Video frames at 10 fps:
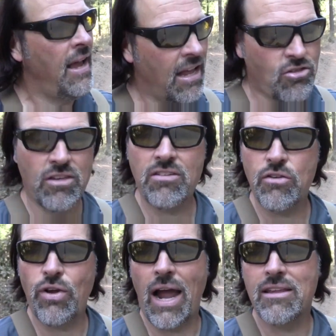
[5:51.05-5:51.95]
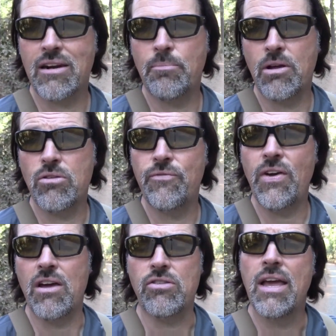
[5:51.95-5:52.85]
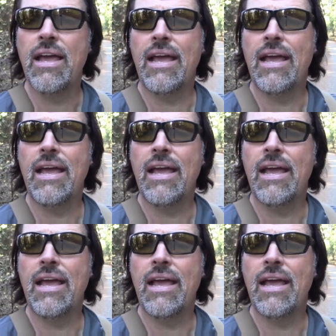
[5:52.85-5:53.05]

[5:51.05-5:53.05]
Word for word: It just attracted a bunch of fish.